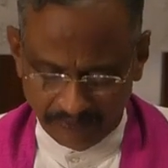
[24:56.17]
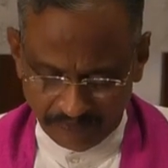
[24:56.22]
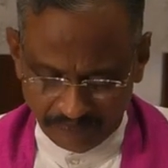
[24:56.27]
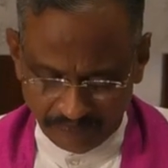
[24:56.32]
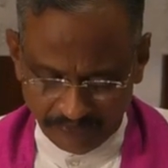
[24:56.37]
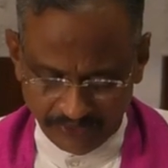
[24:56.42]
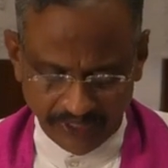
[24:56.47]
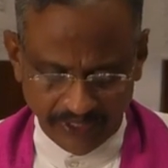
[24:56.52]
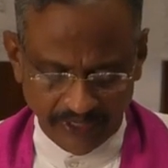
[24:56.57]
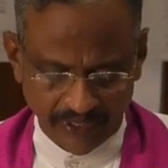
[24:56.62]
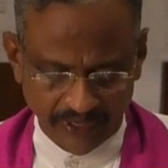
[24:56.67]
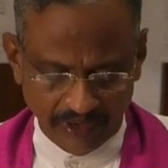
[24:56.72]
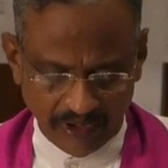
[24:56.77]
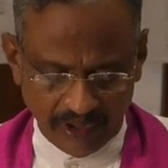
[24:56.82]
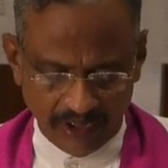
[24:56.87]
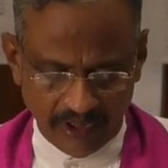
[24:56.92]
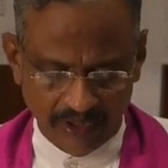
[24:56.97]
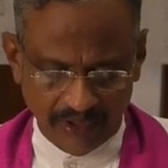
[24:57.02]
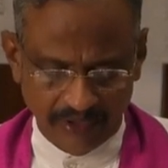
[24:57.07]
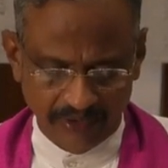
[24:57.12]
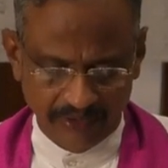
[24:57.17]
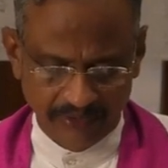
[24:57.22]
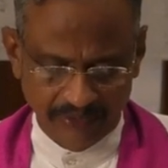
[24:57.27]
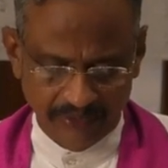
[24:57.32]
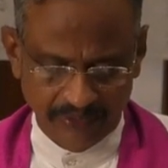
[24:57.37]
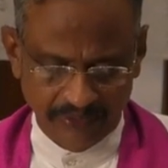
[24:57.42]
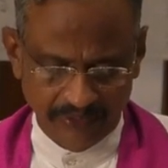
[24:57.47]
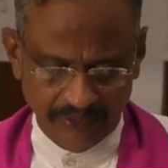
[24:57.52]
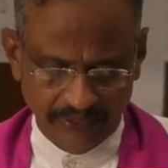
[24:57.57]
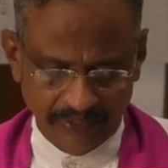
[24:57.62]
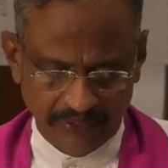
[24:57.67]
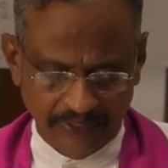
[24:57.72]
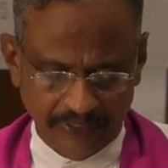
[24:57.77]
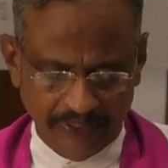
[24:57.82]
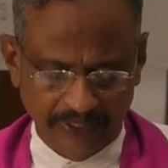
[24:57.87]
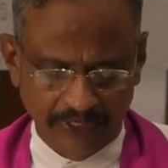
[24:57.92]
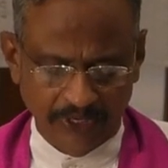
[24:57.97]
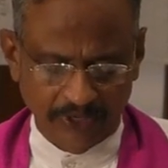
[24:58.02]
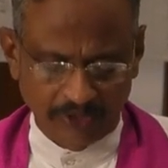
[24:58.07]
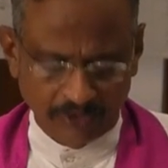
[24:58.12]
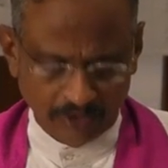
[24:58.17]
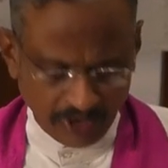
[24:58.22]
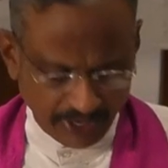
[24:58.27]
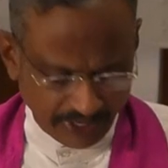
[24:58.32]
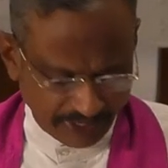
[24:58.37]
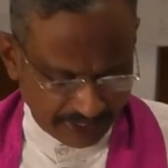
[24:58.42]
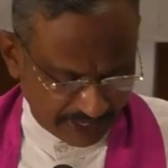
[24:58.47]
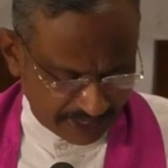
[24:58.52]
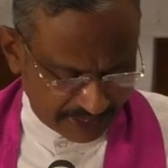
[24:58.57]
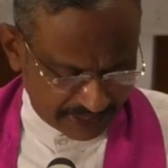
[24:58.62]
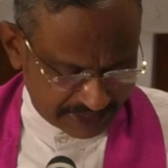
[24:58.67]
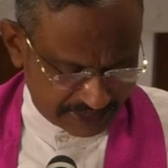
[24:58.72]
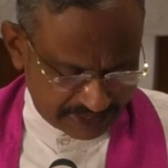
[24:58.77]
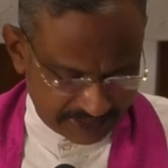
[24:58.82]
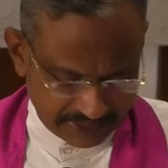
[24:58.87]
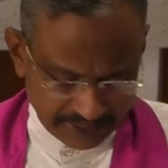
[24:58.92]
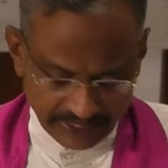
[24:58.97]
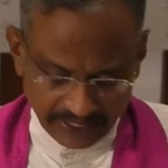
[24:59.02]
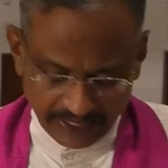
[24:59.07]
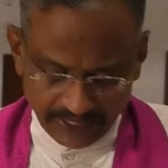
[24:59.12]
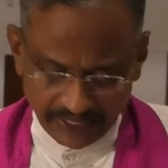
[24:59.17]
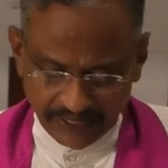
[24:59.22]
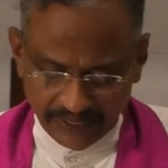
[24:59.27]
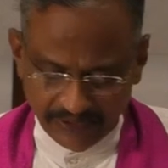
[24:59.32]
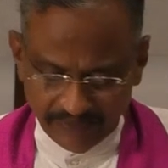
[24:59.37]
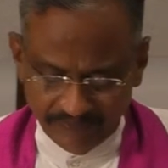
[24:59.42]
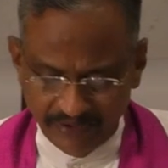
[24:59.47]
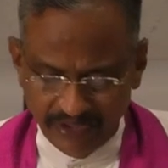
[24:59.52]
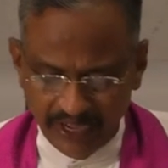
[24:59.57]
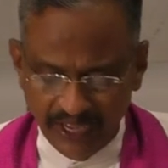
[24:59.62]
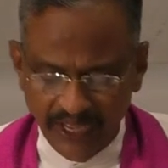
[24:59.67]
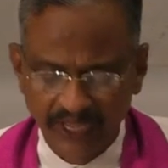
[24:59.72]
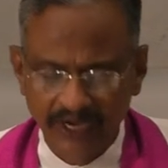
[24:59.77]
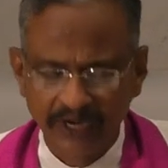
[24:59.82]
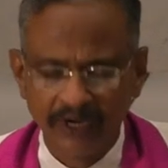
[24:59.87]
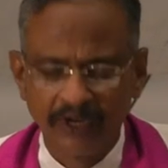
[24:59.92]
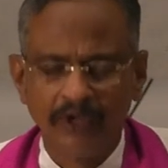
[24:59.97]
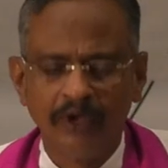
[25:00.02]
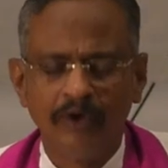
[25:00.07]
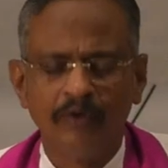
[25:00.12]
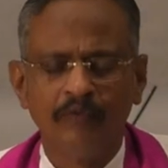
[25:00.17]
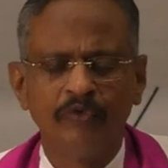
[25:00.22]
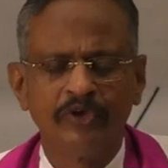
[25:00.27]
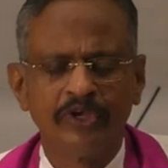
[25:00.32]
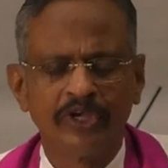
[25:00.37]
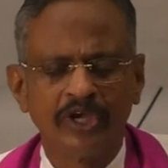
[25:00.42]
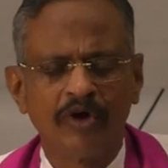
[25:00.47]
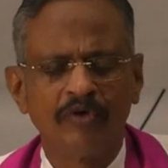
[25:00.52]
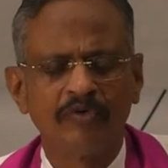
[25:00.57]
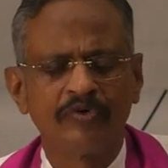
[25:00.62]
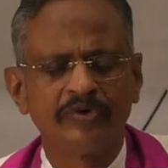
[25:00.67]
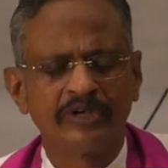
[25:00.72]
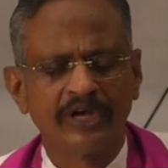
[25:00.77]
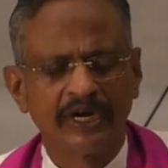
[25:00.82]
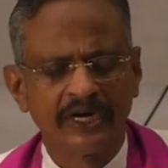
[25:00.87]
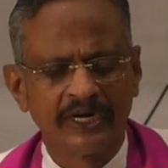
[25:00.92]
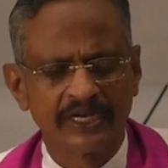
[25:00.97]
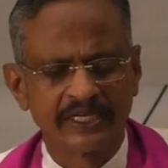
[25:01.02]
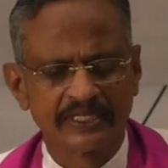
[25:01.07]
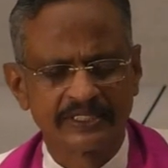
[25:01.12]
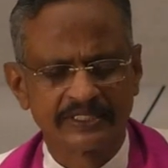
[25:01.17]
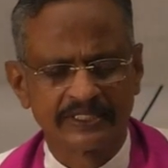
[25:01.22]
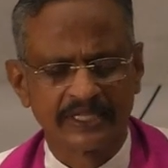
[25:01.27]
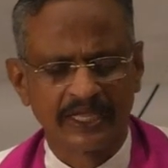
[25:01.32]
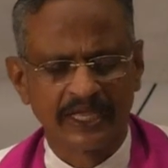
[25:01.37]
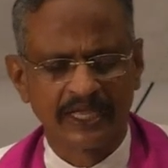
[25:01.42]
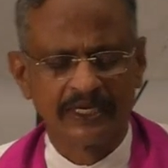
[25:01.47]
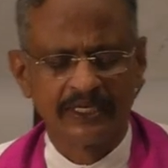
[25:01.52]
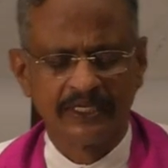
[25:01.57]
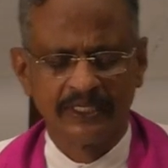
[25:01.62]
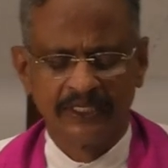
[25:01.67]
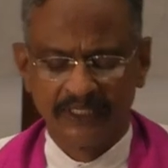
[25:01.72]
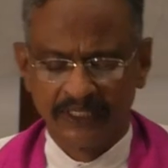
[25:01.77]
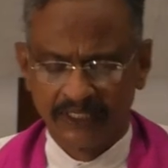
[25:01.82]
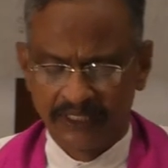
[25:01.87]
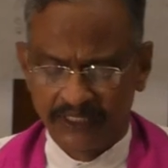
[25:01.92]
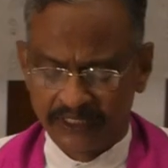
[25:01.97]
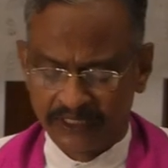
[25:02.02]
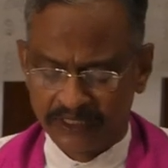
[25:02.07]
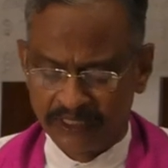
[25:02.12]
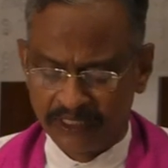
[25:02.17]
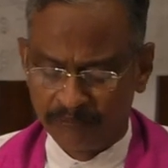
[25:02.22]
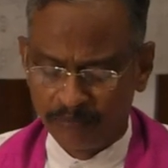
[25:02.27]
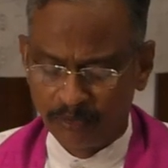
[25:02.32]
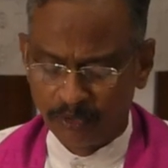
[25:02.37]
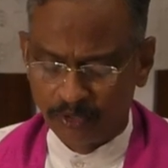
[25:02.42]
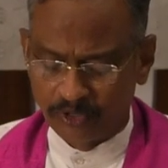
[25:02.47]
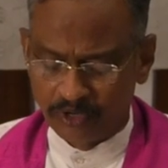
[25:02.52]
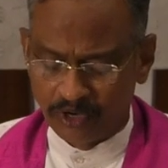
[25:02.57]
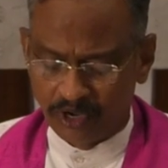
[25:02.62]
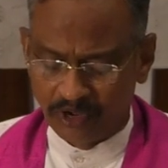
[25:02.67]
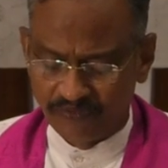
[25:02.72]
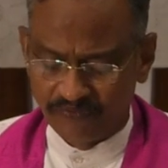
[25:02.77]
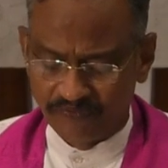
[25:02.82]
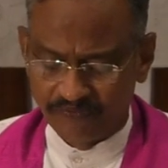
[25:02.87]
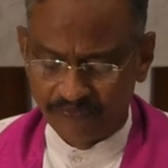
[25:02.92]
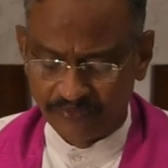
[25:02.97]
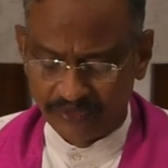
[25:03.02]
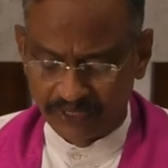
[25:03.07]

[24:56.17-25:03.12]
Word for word: We are in a context where we have to understand the book of